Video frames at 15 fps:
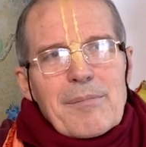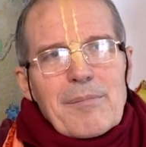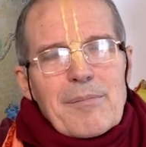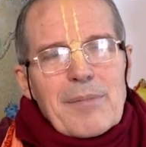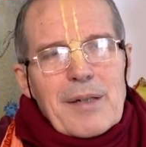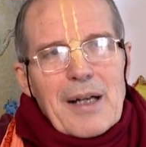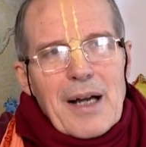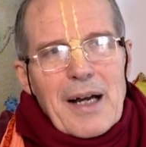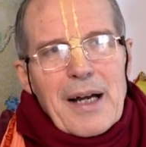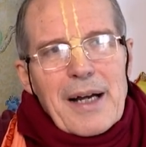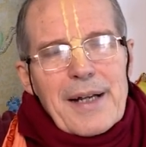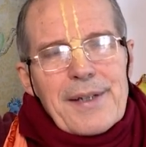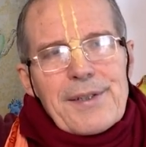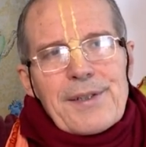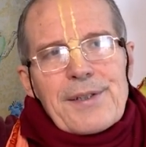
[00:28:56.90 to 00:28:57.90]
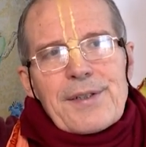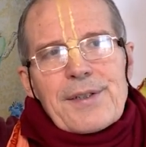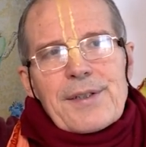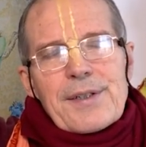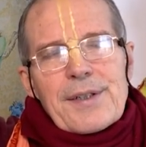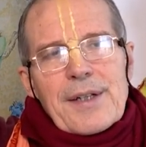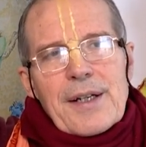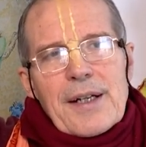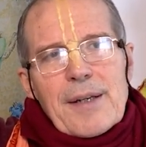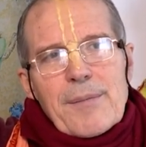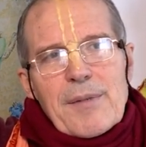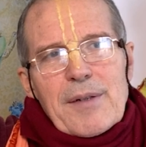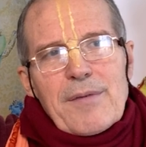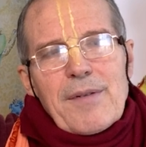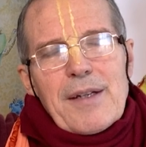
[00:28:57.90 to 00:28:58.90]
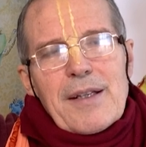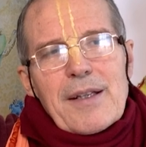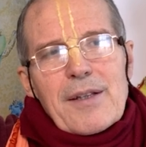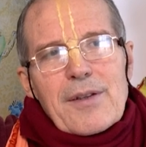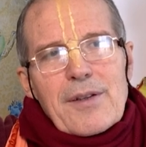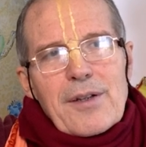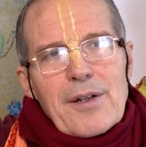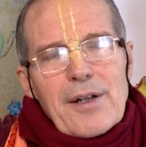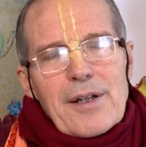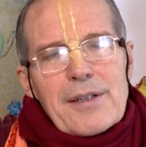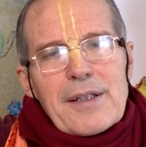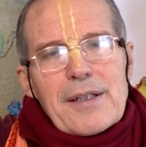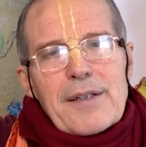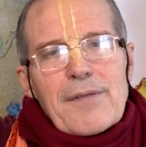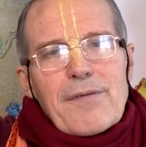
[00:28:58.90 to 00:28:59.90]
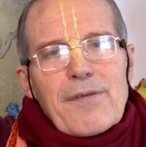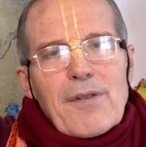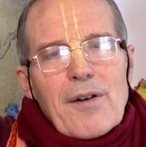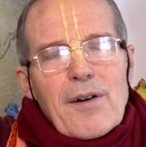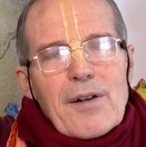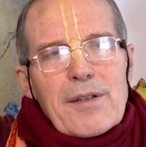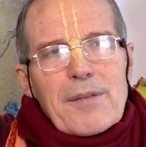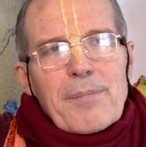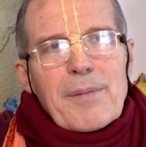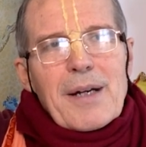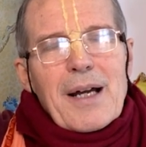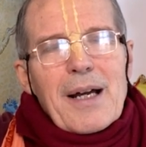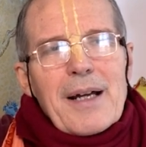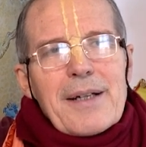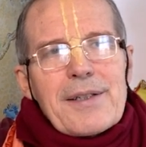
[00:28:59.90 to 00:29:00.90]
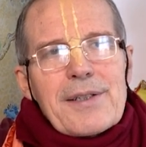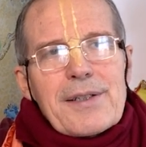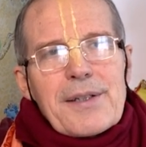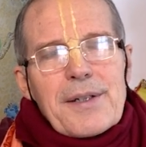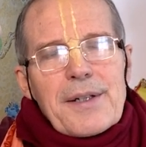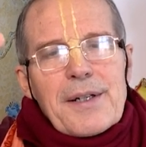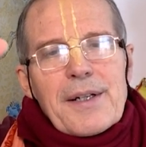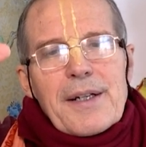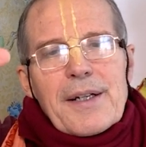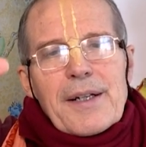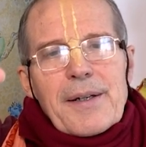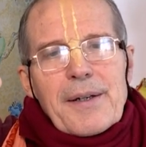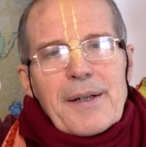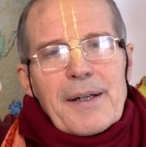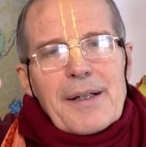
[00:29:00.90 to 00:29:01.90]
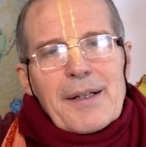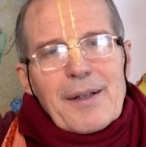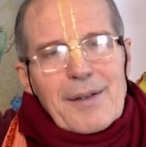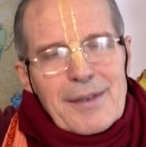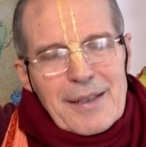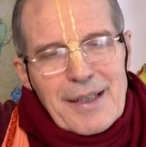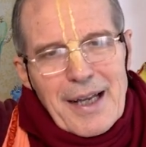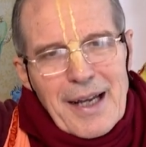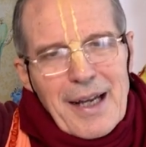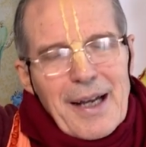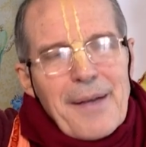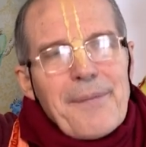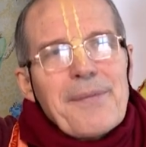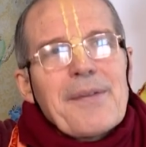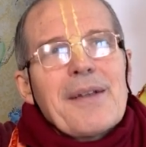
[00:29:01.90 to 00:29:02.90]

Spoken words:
branch, between the third and the fourth branch, look there.